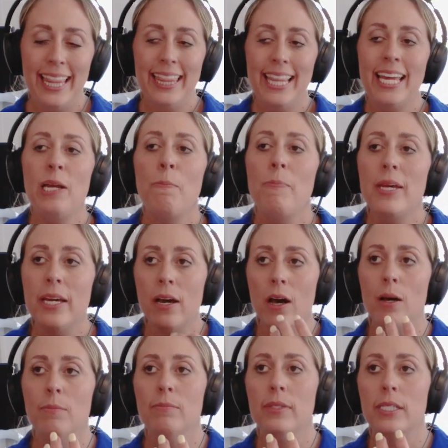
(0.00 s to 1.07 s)
And then it
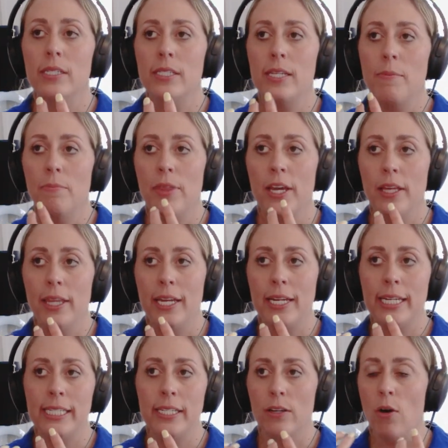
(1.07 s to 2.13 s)
becomes something
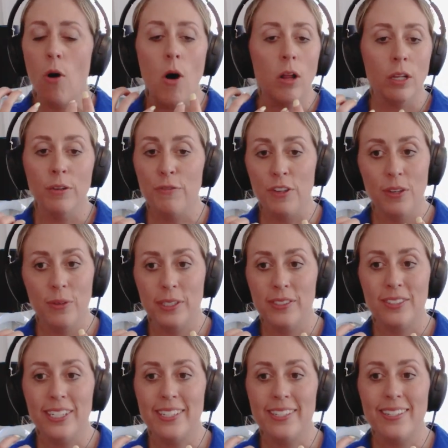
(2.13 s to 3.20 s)
that isn't all of you.
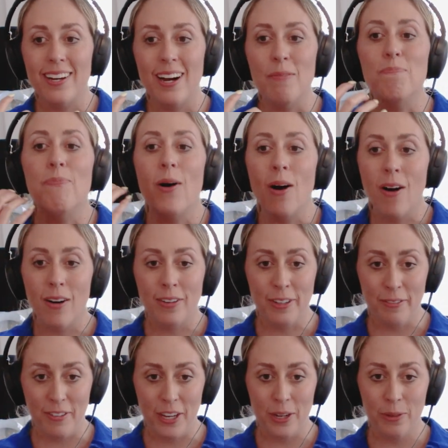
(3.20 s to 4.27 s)
It's just a part
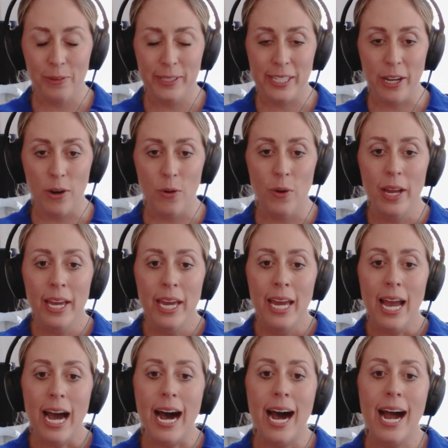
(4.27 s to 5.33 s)
of you. So
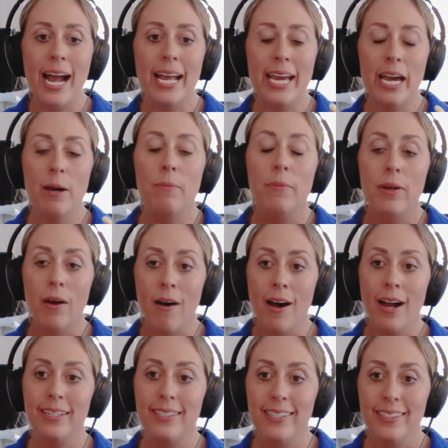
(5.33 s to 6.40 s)
I am
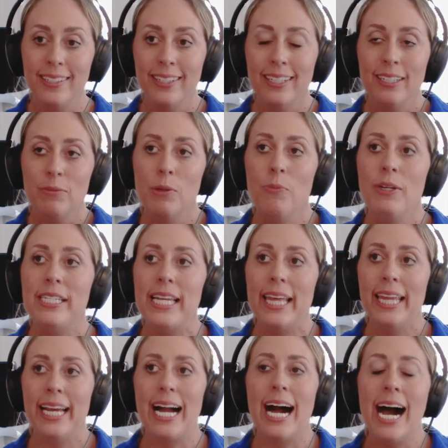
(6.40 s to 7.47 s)
not when we say
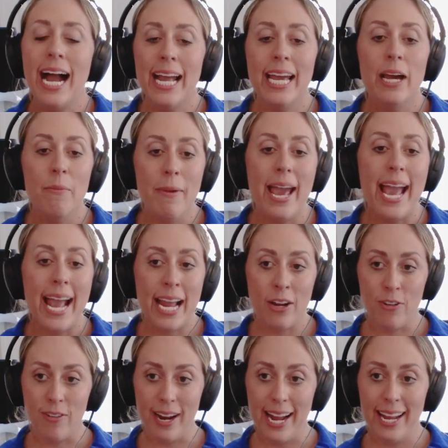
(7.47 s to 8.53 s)
like, I am
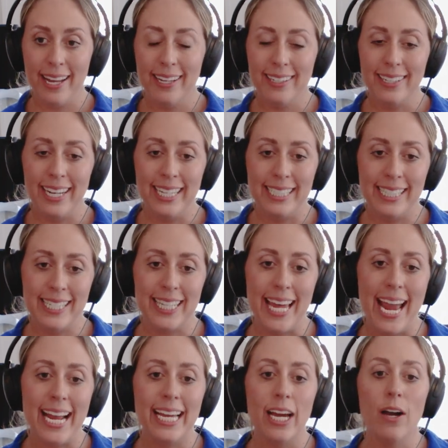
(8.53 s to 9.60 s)
angry, it's
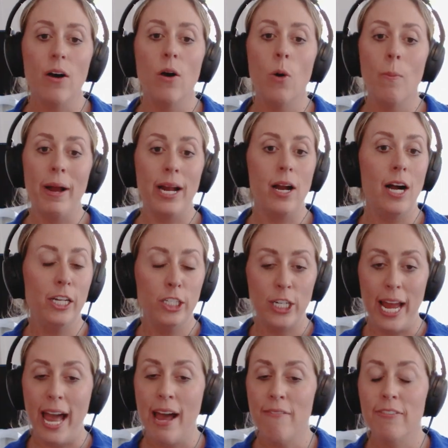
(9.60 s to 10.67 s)
like, oh my gosh,
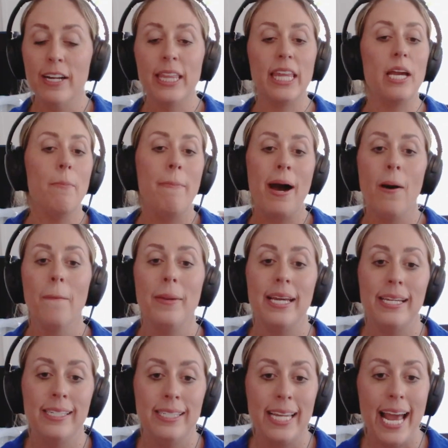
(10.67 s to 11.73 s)
everything about
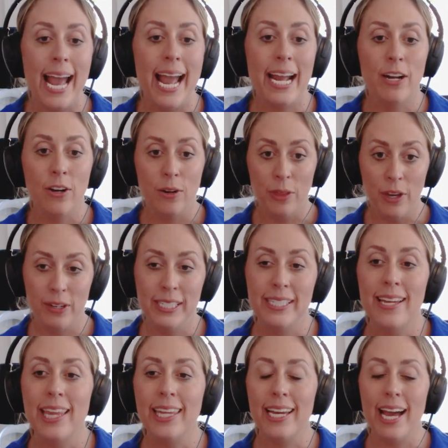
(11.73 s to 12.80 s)
me is anger. There is
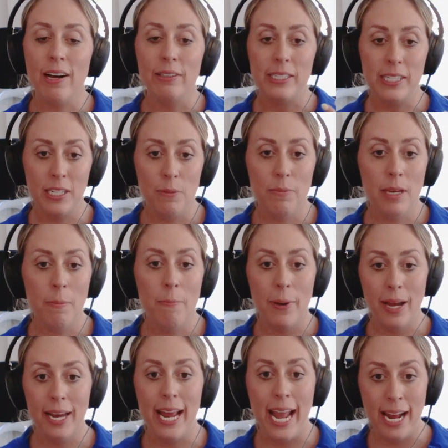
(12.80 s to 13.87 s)
nothing else to me
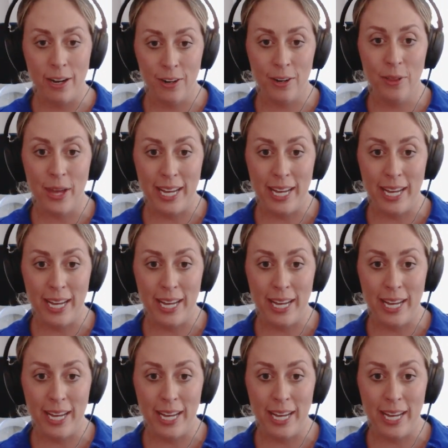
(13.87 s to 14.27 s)
but anger.